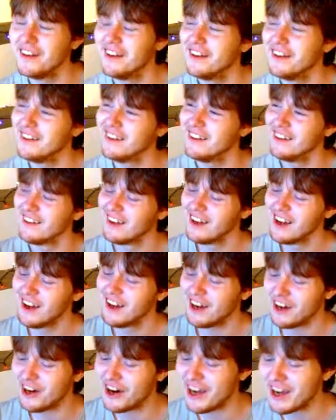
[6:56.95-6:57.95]

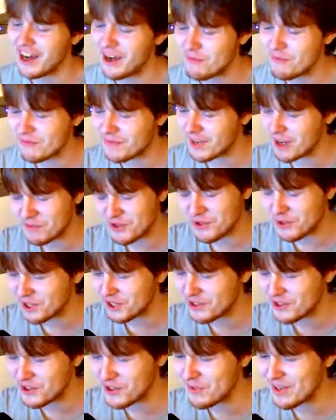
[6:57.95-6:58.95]
Alright, I'm, I'm
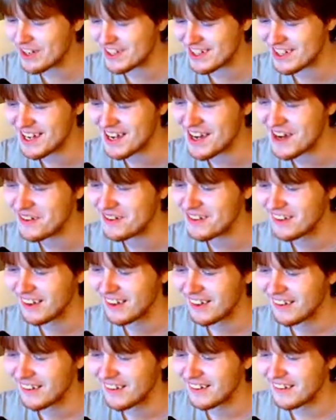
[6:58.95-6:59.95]
talking too much now.
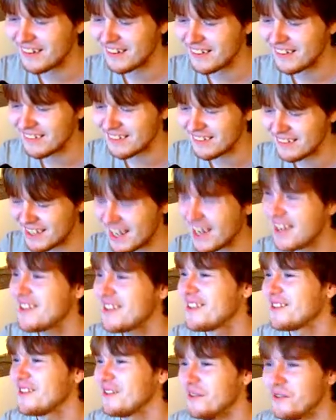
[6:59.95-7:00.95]

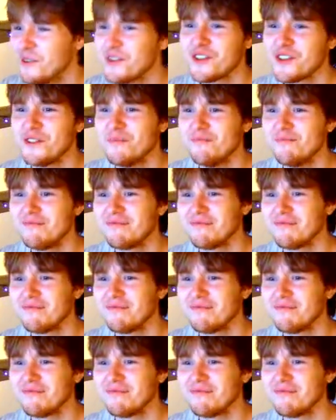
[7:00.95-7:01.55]
Yes, awesome.